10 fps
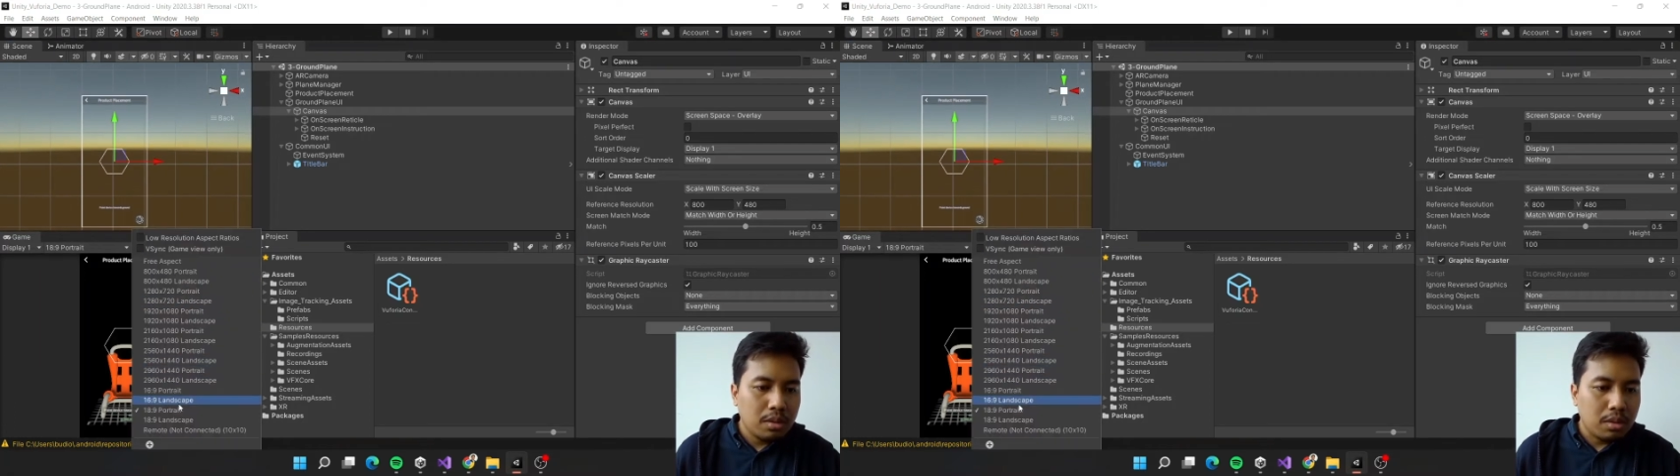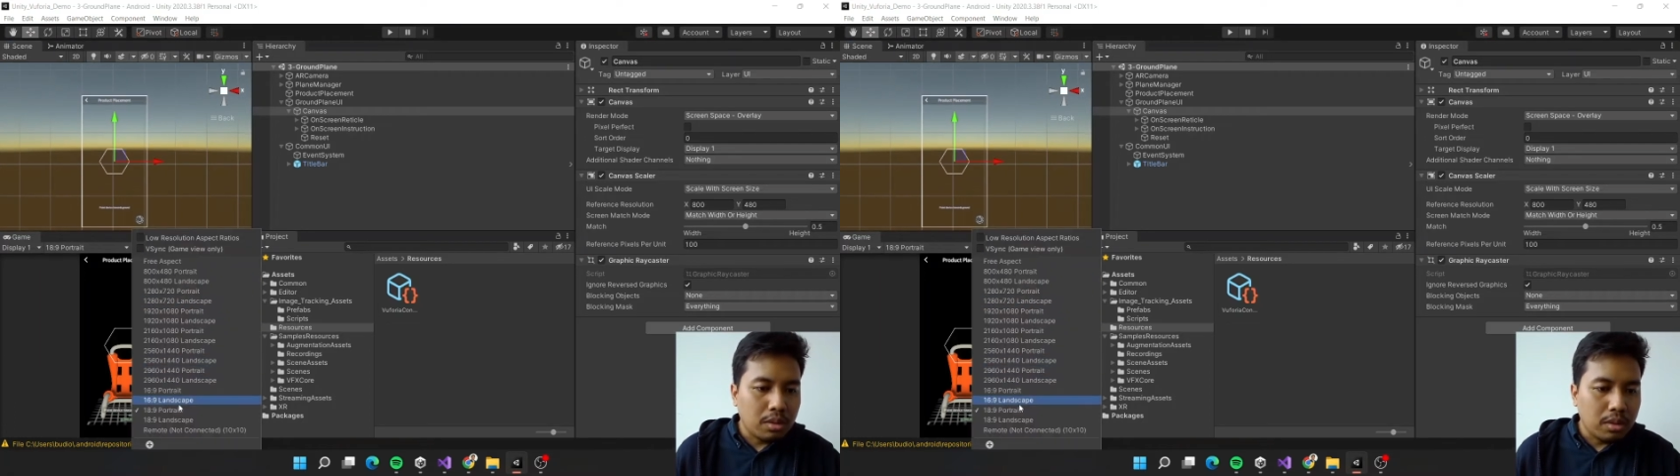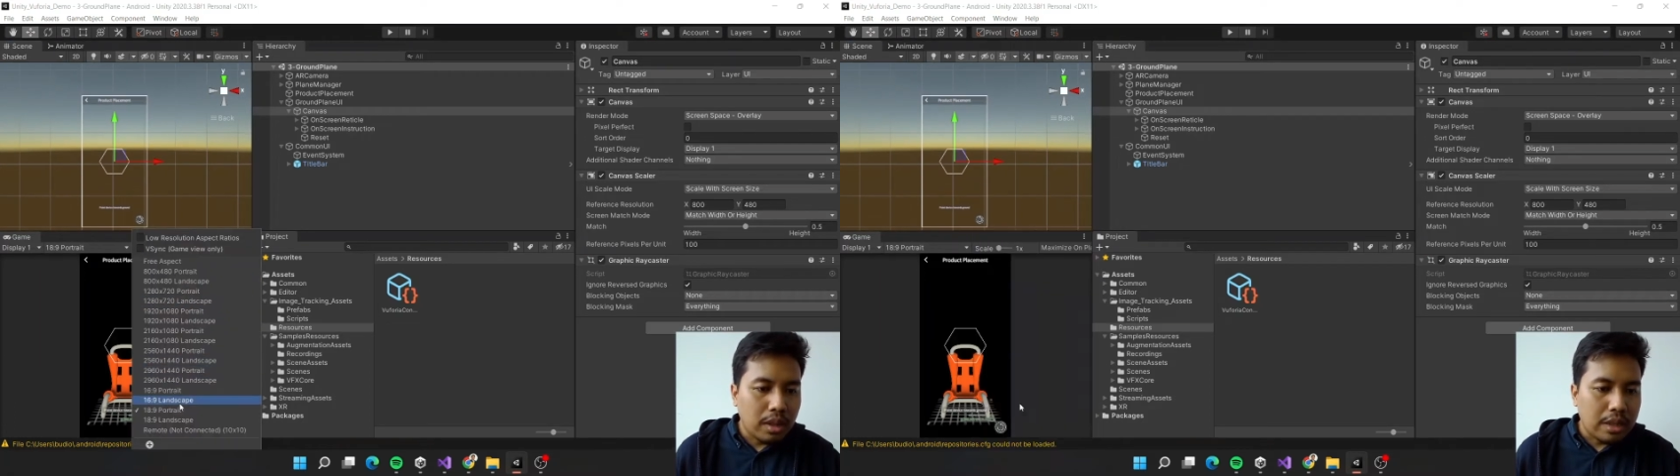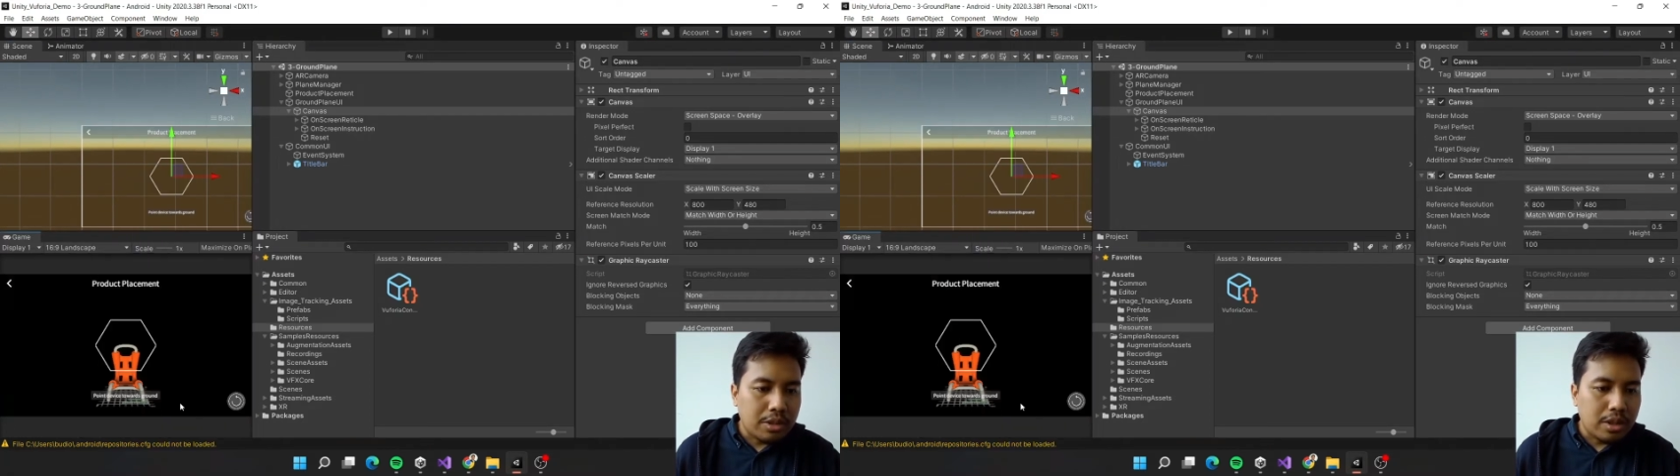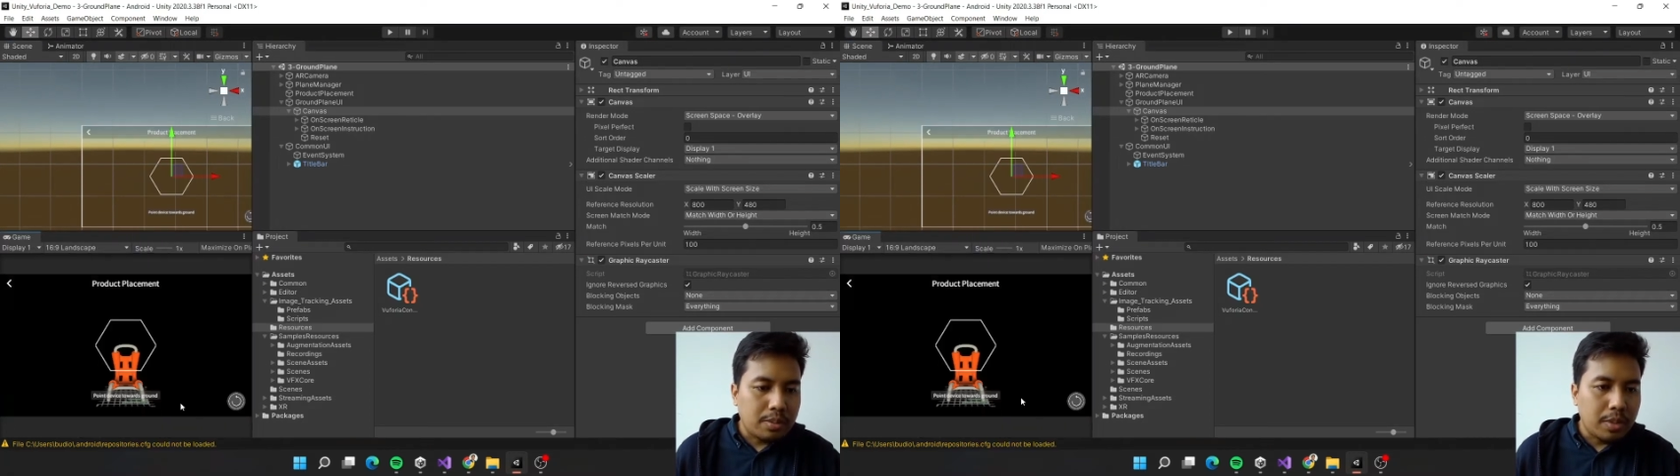So let's
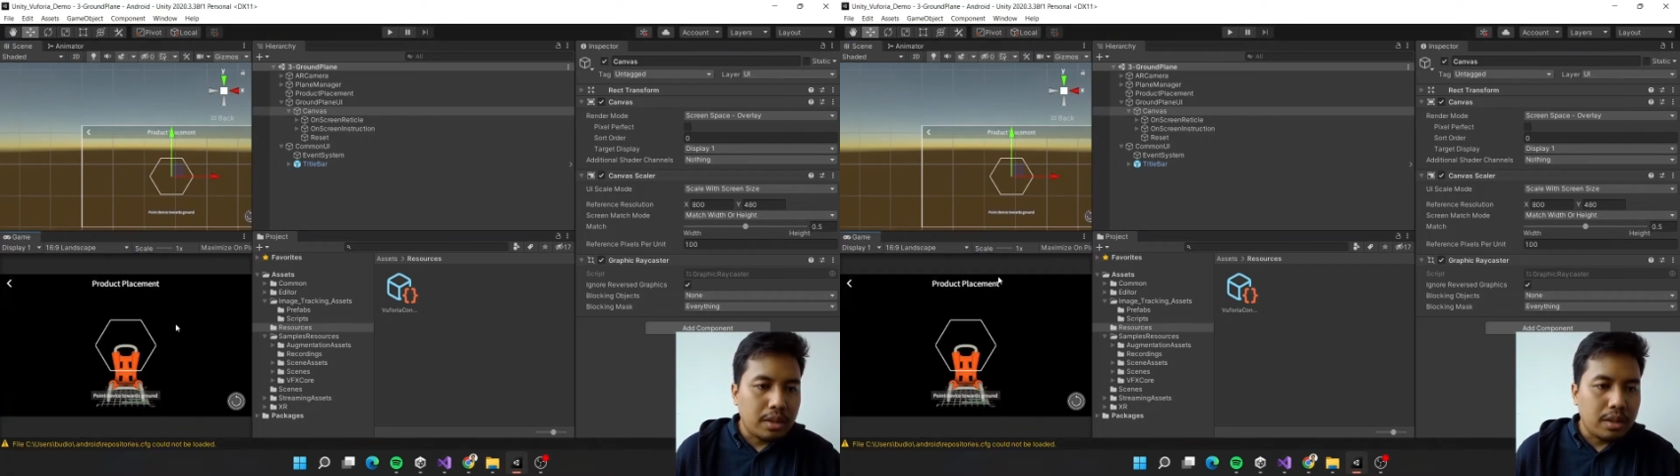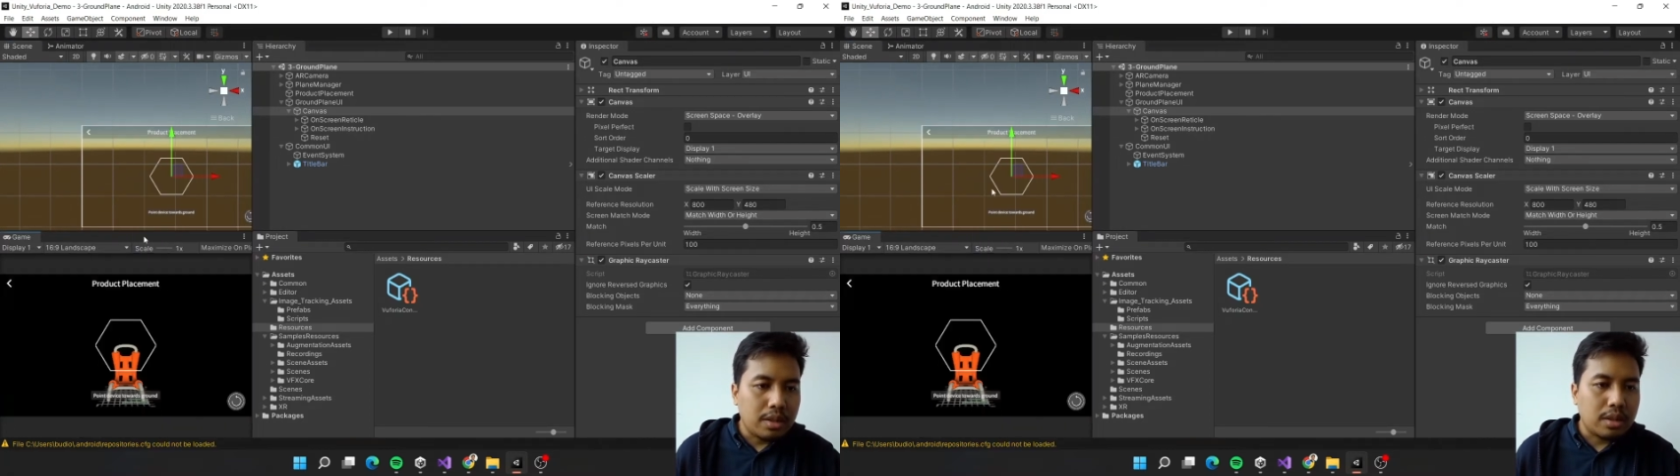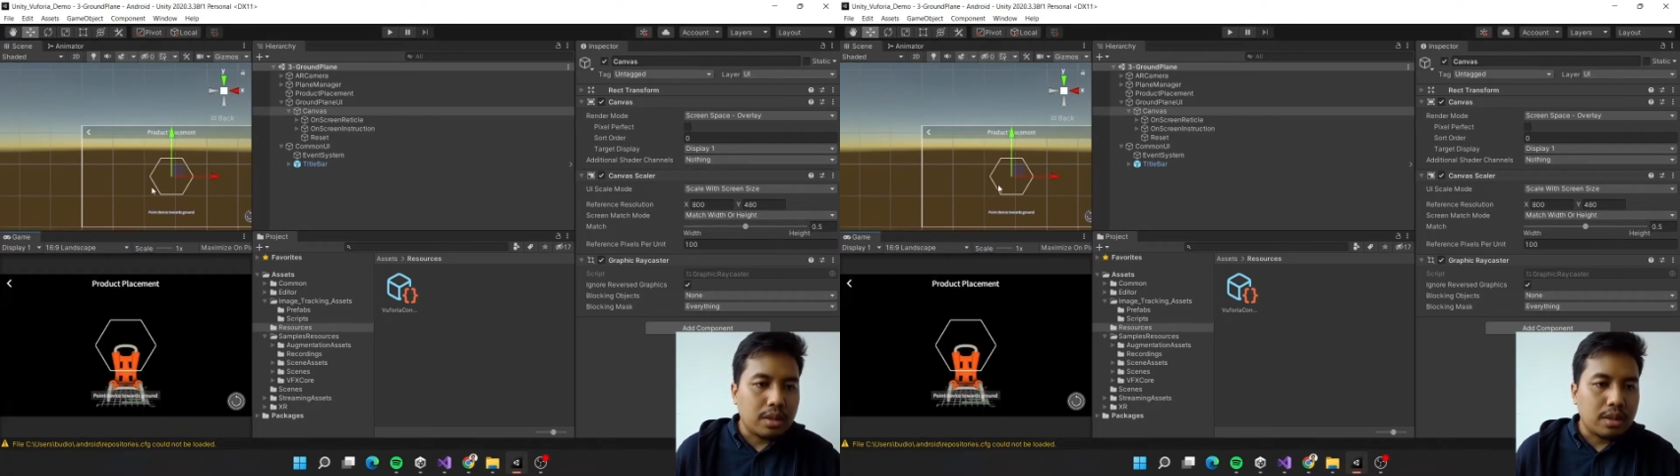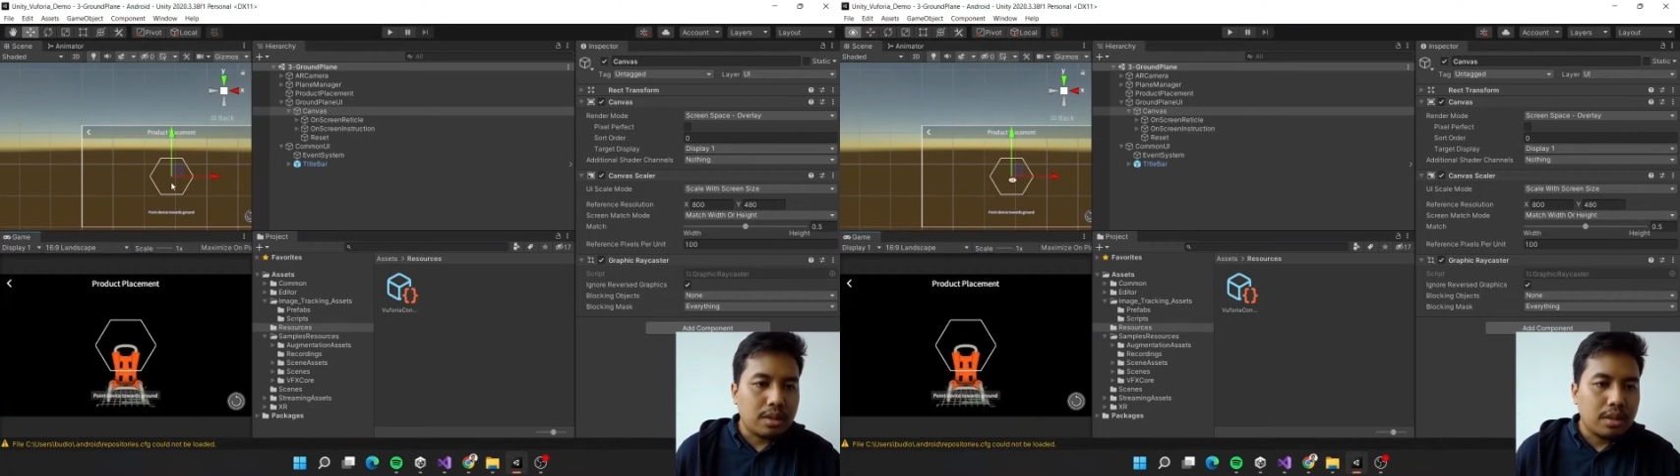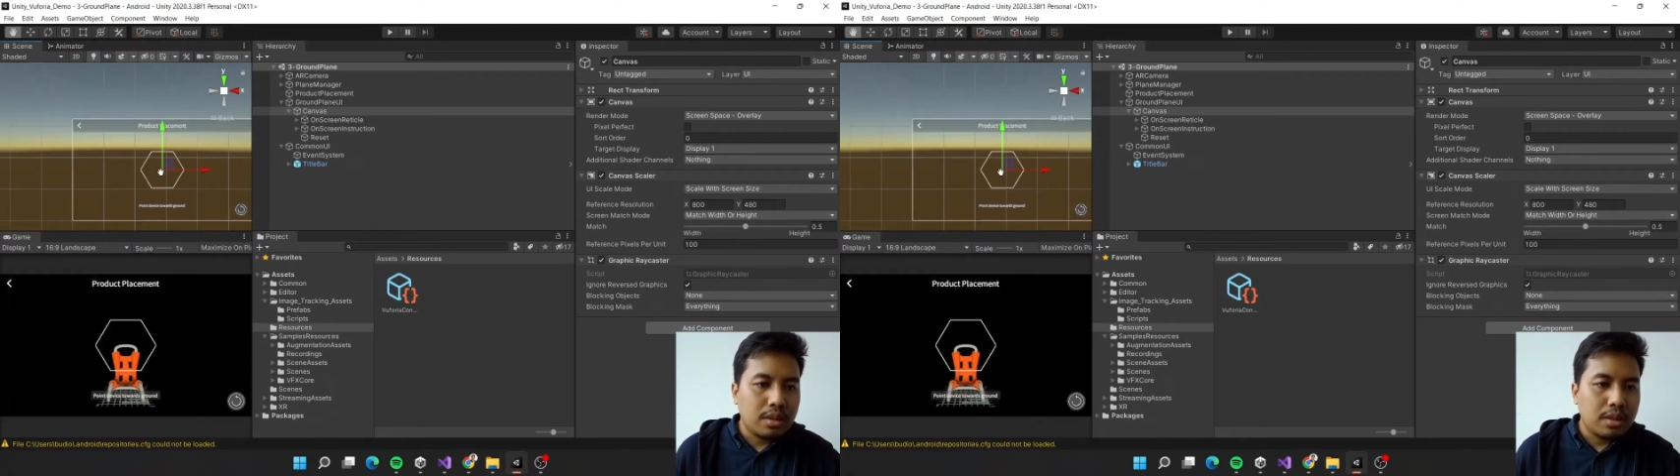just make this a